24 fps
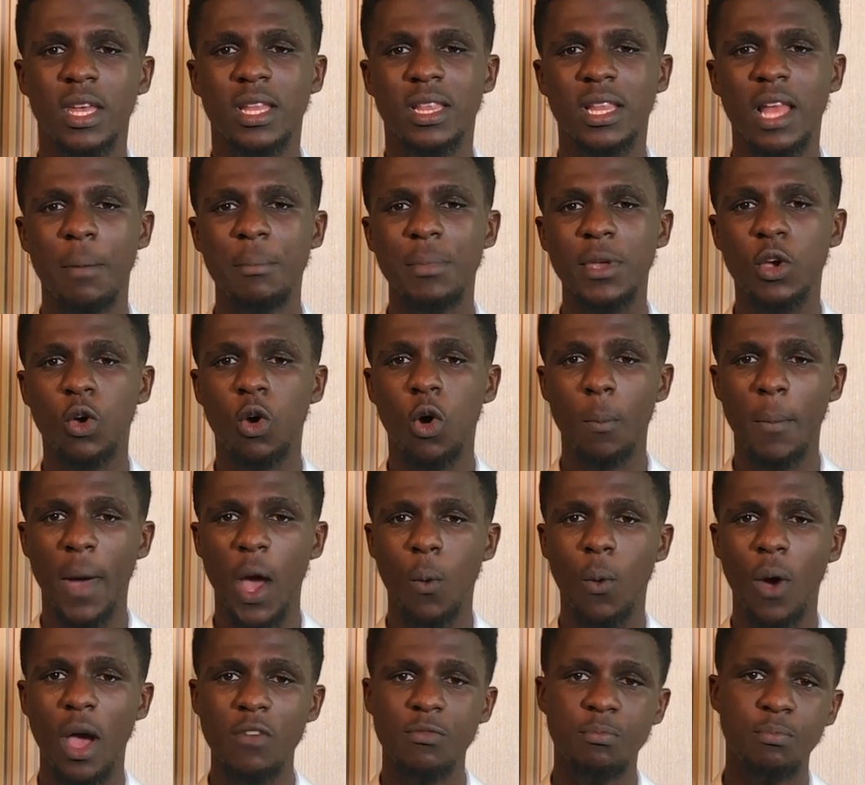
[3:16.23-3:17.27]
let me call
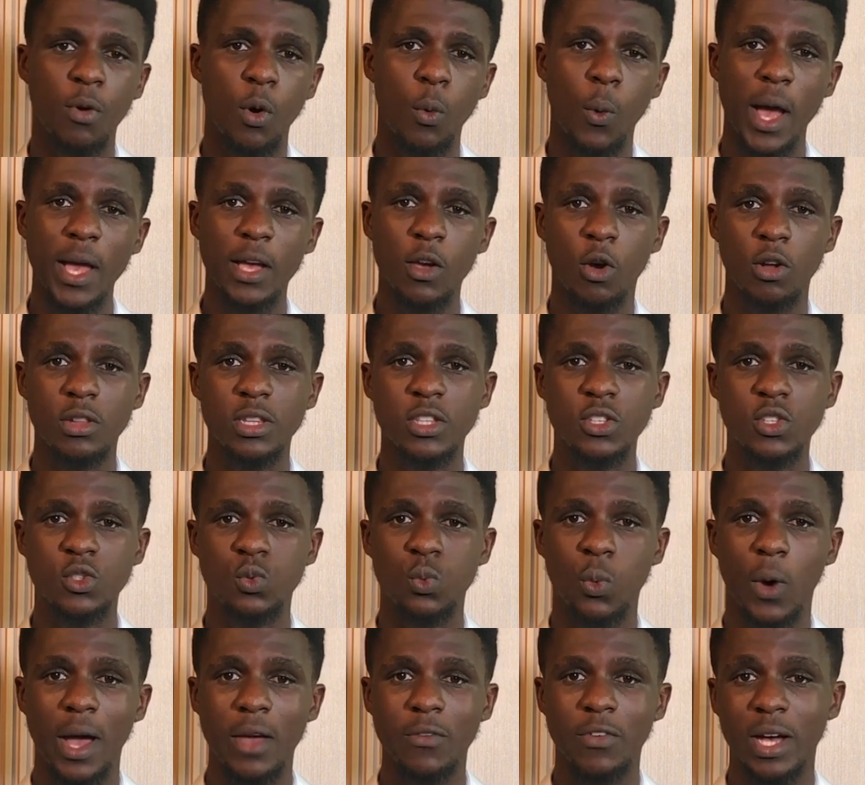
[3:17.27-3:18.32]
my wife. But while calling
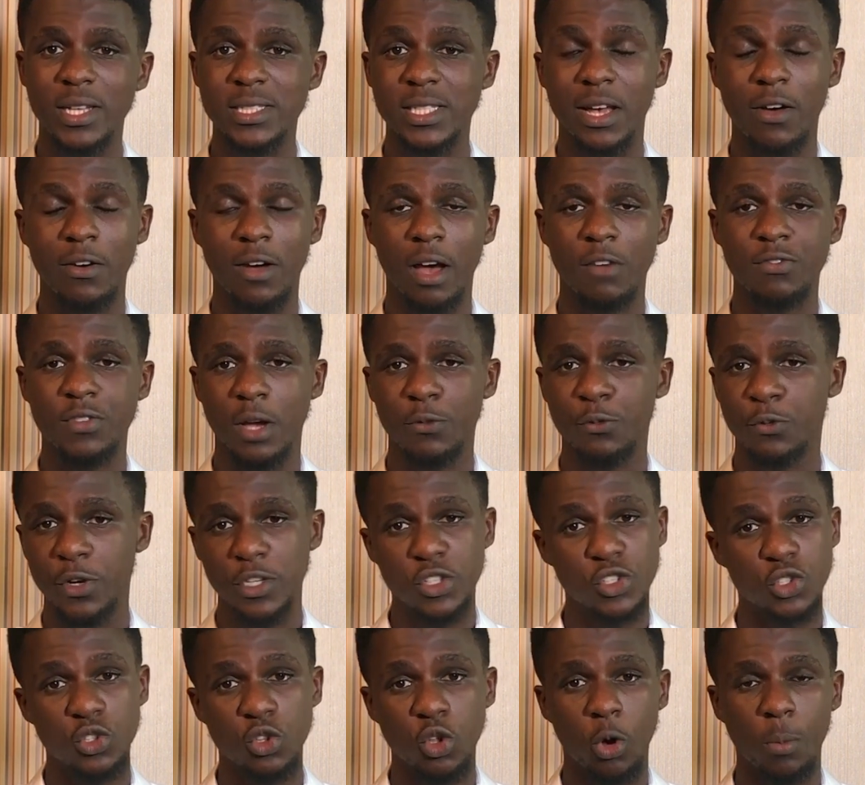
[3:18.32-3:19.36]
his wife, after
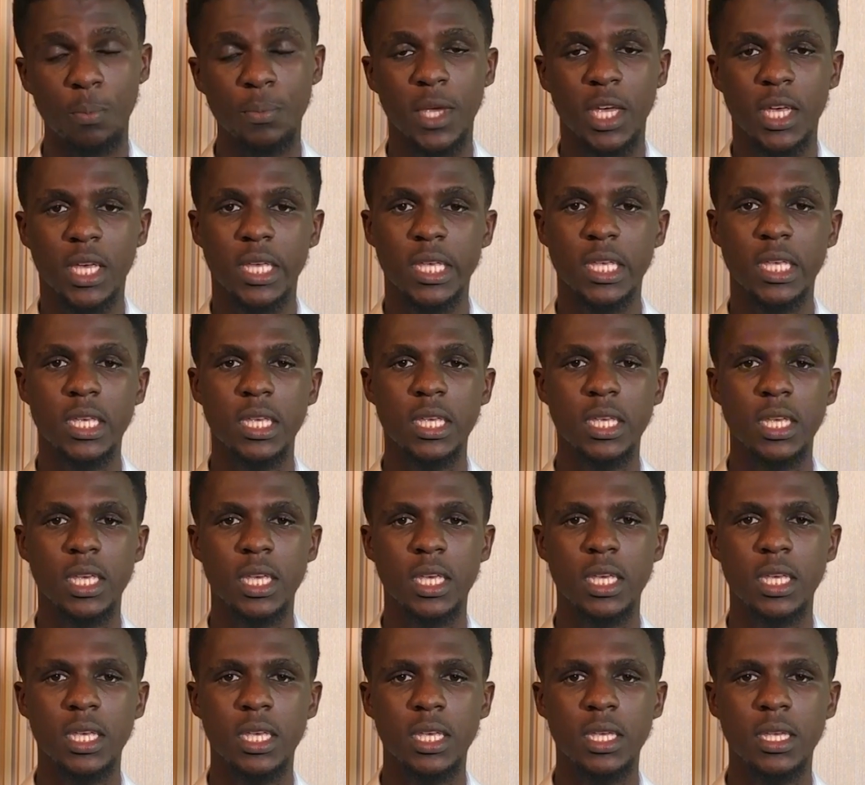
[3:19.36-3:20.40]
freshening up,
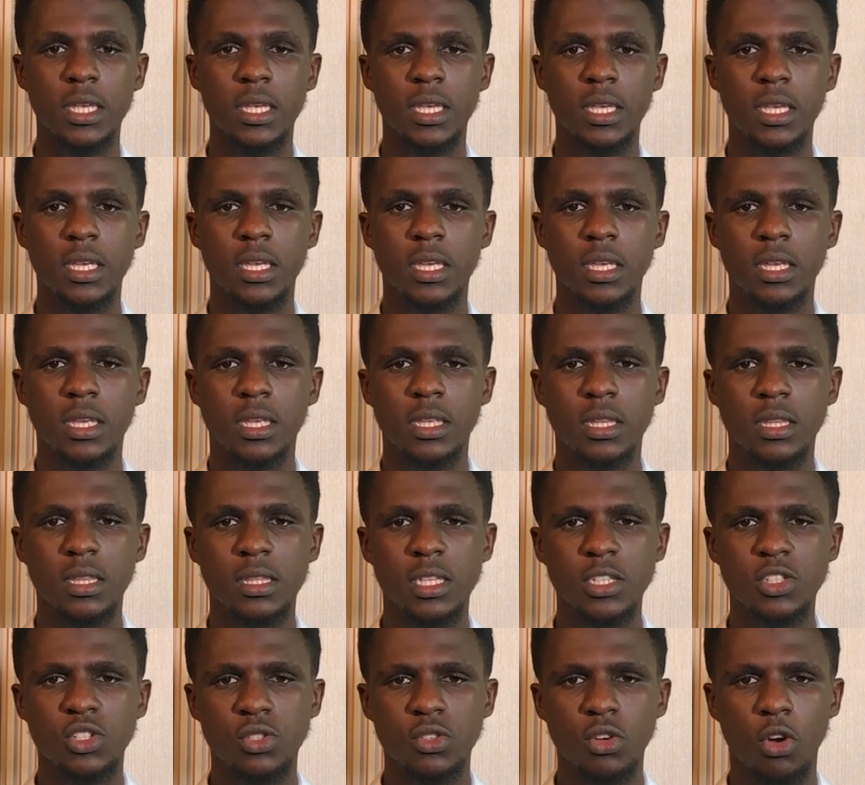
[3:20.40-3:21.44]

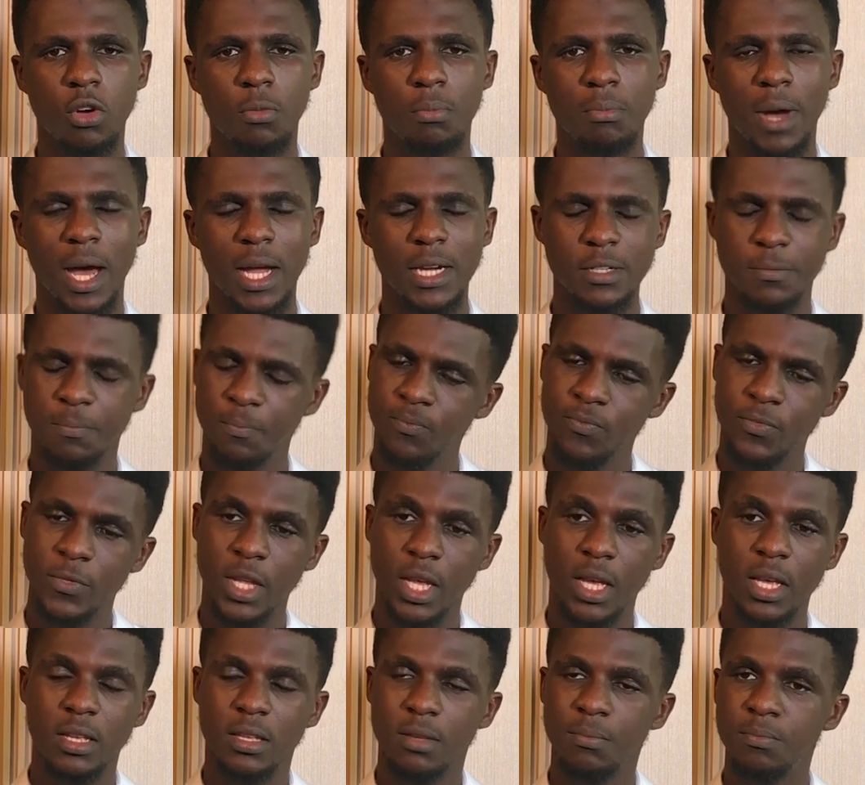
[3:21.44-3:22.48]
this young man
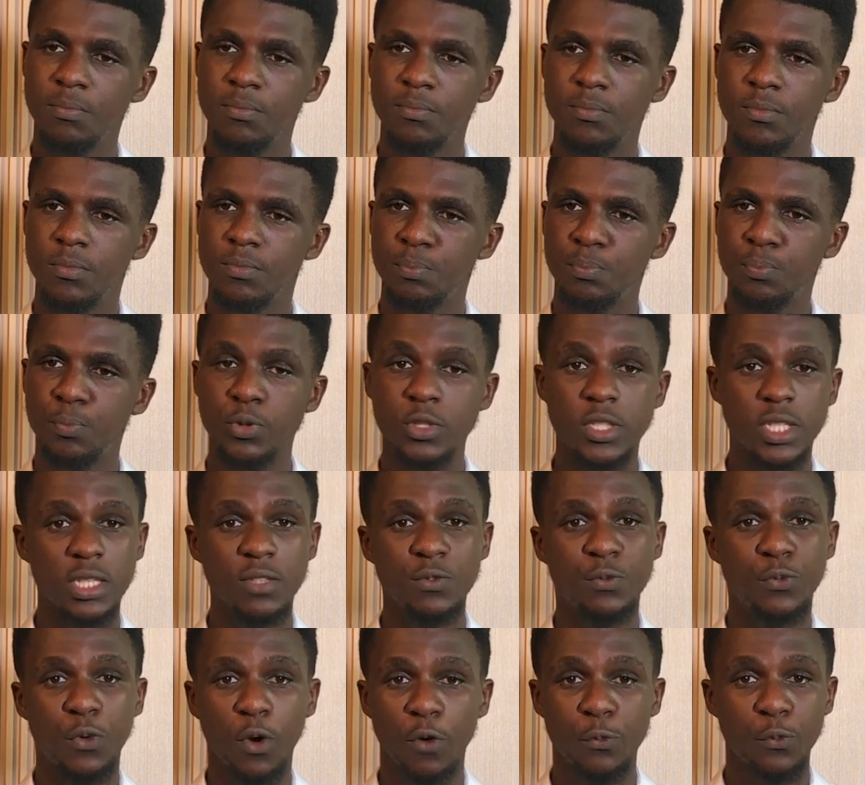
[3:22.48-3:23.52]
put in
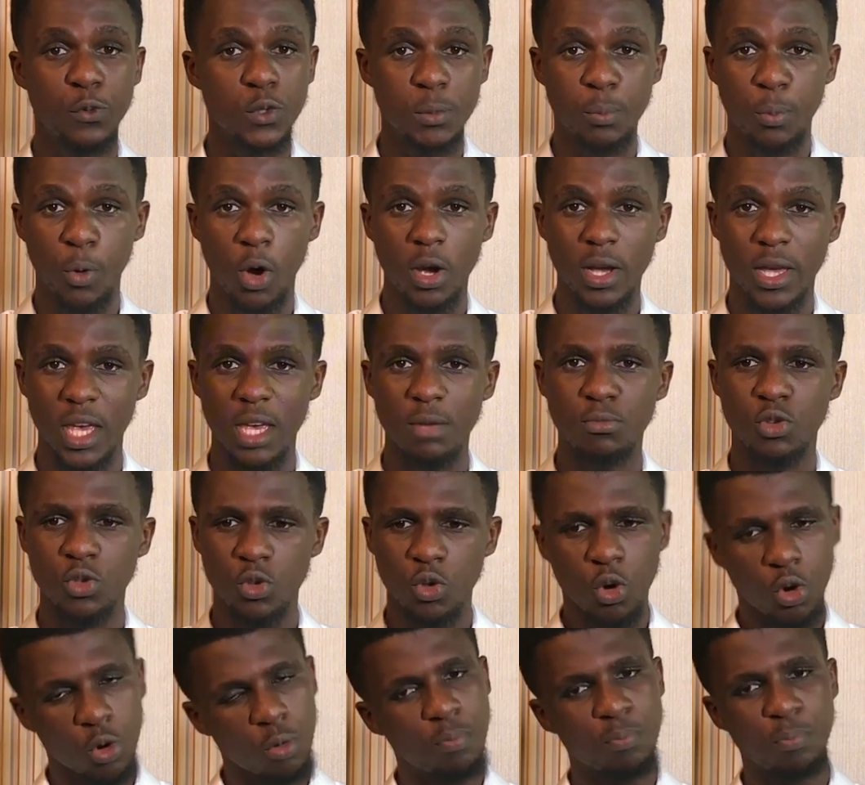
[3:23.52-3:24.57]
for football game, you
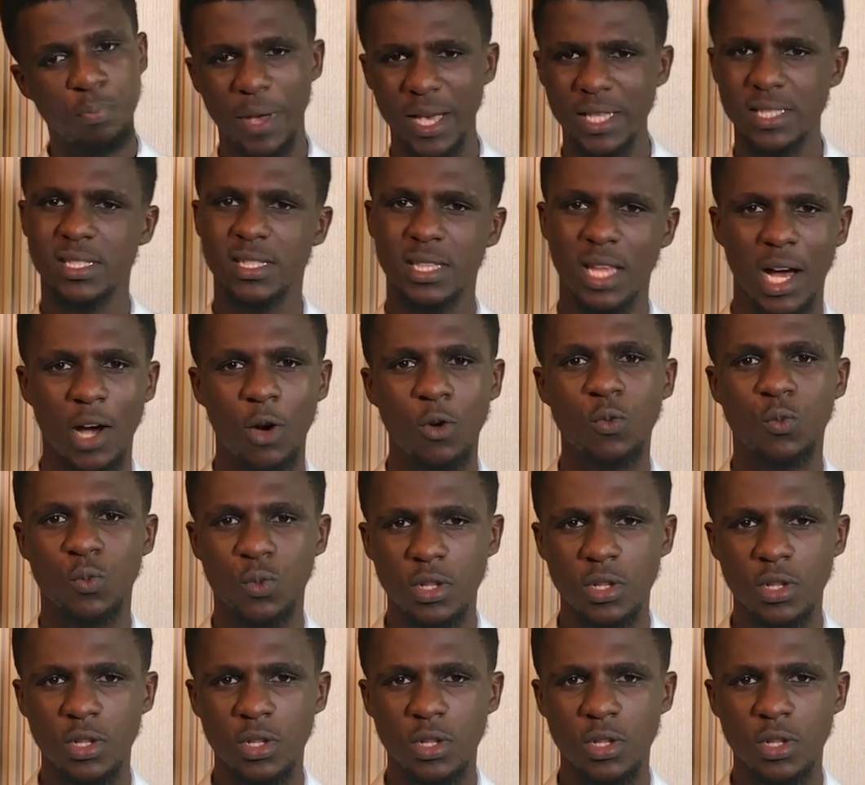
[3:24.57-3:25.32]
know, PES now.